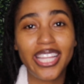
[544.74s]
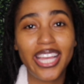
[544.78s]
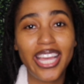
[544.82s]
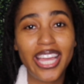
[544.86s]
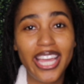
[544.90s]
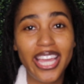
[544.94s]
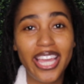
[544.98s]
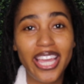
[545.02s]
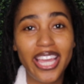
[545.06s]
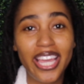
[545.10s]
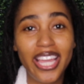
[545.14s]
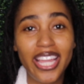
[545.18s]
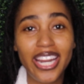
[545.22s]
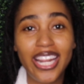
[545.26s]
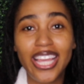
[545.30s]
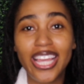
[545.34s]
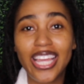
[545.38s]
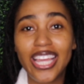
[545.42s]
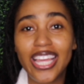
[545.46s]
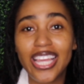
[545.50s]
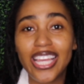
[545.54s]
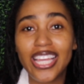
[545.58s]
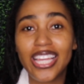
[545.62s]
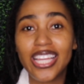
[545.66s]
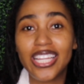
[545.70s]
say it
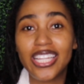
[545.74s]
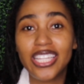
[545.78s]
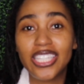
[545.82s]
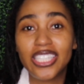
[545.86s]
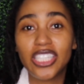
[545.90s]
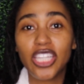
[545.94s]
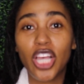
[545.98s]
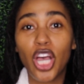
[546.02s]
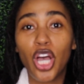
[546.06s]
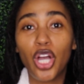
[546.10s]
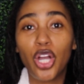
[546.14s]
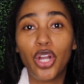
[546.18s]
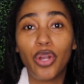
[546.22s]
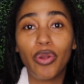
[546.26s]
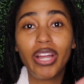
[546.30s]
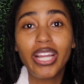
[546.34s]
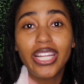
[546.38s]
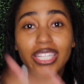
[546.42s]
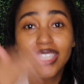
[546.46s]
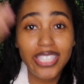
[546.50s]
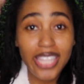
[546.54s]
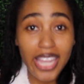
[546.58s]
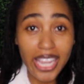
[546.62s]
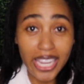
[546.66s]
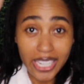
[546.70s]
is a
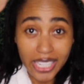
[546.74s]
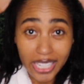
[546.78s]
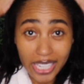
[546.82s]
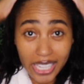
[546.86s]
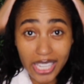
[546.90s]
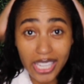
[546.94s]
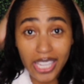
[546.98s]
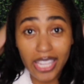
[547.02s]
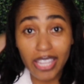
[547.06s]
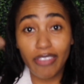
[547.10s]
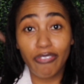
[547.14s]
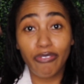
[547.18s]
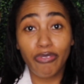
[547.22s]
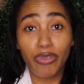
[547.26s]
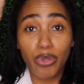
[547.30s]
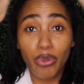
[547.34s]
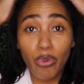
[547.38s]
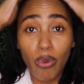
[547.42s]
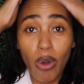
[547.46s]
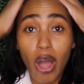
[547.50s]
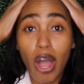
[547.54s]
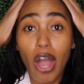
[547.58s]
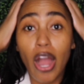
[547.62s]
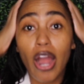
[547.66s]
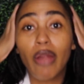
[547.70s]
great technique if
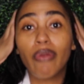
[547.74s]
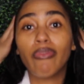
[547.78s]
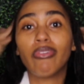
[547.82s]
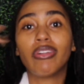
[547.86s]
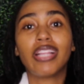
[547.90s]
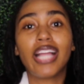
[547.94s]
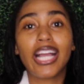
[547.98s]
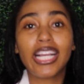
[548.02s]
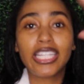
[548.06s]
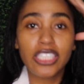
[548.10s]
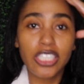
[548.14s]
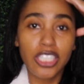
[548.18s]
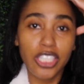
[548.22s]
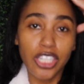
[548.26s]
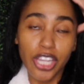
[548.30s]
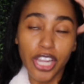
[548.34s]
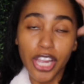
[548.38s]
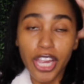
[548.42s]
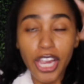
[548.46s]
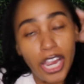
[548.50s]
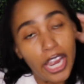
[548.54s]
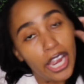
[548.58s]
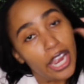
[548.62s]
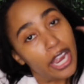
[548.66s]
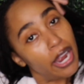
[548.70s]
you are relaxing your
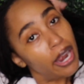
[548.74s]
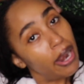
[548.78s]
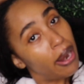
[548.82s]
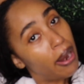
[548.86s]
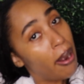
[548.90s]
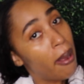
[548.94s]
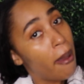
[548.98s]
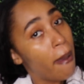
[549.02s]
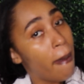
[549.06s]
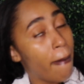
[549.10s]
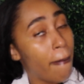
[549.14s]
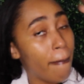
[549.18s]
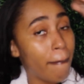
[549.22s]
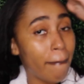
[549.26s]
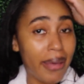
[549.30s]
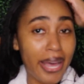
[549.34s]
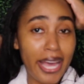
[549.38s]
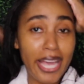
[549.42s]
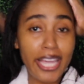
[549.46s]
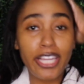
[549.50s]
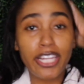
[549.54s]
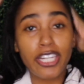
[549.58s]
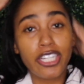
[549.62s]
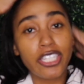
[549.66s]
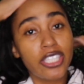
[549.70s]
hair
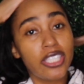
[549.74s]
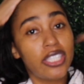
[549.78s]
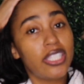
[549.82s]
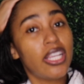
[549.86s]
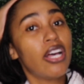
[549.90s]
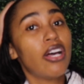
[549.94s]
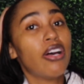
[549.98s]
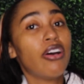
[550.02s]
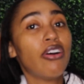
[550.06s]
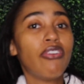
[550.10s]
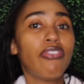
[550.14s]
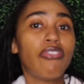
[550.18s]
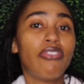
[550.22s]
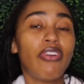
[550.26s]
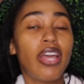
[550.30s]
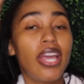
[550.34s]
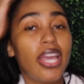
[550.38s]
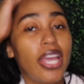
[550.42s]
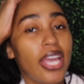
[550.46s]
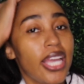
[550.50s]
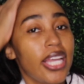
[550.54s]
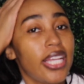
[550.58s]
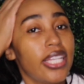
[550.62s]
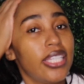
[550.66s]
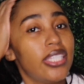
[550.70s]
by yourself.
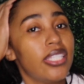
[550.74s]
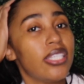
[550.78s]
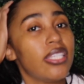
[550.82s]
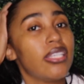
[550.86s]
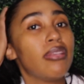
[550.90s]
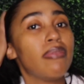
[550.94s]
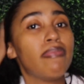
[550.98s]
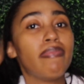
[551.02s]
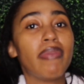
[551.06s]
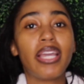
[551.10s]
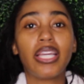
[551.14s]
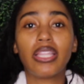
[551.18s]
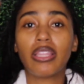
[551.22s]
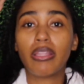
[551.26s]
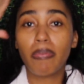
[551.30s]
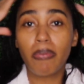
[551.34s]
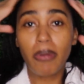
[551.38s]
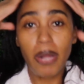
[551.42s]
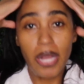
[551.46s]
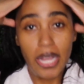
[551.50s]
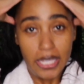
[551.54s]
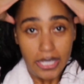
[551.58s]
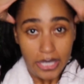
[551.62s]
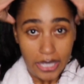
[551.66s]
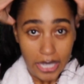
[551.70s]
It did make the
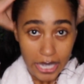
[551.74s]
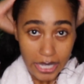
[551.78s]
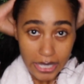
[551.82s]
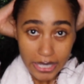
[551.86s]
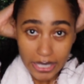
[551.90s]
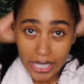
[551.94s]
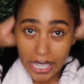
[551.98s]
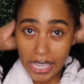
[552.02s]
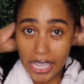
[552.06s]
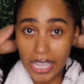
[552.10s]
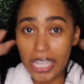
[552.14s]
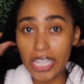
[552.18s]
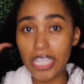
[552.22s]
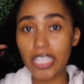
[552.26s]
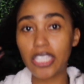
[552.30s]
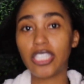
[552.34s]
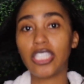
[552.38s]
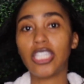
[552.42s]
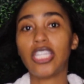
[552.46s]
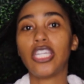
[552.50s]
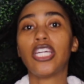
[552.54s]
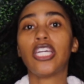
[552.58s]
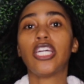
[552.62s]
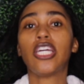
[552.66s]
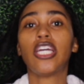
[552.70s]
process
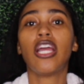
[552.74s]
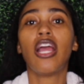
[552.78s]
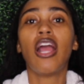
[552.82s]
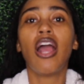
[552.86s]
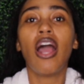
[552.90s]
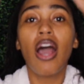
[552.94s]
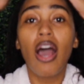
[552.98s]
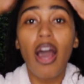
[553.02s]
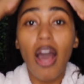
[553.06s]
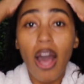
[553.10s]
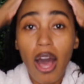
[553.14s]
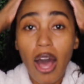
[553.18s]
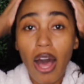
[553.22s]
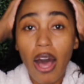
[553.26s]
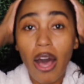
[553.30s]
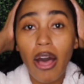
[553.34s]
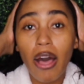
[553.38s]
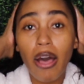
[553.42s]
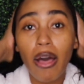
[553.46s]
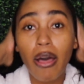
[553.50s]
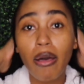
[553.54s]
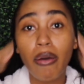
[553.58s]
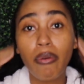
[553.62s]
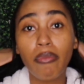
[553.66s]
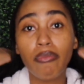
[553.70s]
easier.
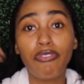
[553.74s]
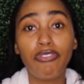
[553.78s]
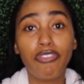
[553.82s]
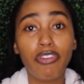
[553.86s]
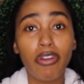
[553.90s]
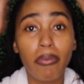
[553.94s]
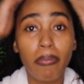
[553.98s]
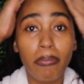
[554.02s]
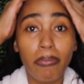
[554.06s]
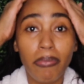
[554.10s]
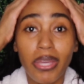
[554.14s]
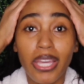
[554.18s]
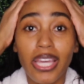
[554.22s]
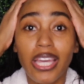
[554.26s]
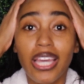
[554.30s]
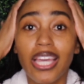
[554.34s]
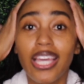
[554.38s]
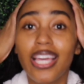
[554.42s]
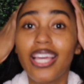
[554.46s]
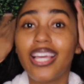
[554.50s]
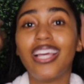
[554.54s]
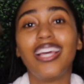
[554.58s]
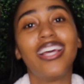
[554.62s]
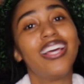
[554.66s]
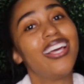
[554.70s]
For
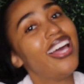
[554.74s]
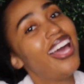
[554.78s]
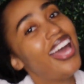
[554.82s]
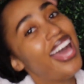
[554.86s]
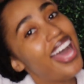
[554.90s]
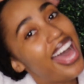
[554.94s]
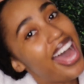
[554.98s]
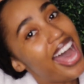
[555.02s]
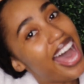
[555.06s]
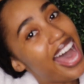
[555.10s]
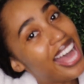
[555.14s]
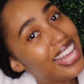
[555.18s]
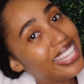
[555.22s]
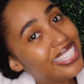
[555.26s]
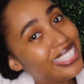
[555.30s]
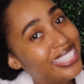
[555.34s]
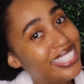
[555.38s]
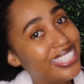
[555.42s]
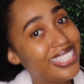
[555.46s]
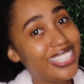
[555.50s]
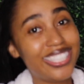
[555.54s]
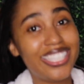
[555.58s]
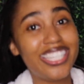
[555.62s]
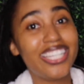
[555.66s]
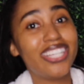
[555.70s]
me, I
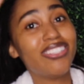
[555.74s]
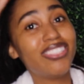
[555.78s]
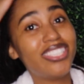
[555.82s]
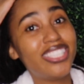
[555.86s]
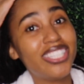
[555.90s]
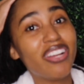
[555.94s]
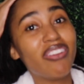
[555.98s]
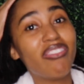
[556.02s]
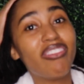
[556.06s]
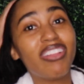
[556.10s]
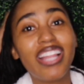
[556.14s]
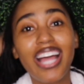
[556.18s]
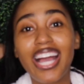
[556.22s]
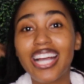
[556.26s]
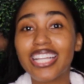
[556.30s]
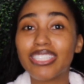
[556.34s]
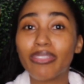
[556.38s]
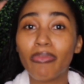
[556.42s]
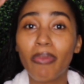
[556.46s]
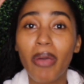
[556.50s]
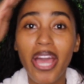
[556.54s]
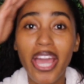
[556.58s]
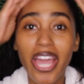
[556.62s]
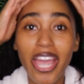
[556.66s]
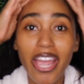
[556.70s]
still didn't relax
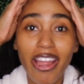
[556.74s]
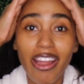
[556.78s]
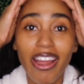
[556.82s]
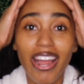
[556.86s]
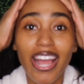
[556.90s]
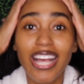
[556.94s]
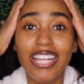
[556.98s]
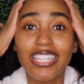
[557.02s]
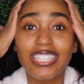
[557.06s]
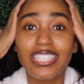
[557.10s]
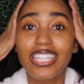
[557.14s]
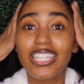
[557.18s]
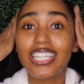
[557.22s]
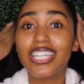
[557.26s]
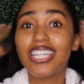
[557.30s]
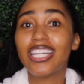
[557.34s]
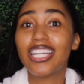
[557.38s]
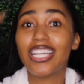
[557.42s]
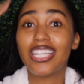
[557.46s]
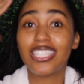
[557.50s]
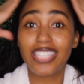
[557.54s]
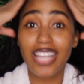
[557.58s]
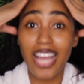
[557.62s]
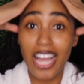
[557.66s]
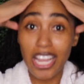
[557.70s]
my hair as good
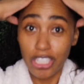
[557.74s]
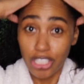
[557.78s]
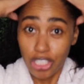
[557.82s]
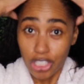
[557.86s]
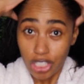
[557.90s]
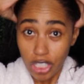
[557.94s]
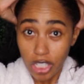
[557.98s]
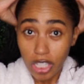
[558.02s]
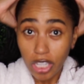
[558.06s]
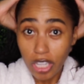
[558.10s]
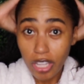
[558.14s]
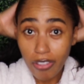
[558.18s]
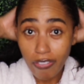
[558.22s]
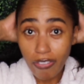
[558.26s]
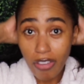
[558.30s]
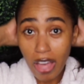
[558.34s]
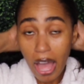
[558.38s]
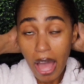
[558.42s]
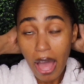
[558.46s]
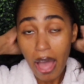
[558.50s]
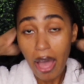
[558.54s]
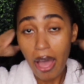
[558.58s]
as I should have.